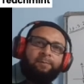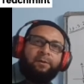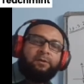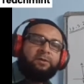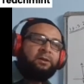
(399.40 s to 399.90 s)
A
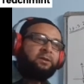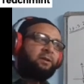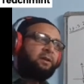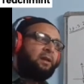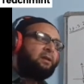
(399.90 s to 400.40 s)

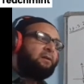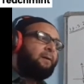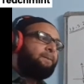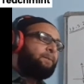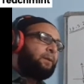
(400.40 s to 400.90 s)
person's
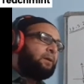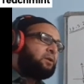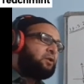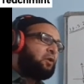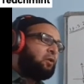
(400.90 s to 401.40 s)
leg
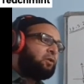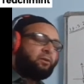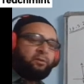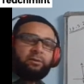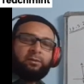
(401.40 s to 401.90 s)
appears
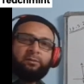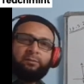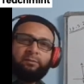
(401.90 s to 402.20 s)
shorter.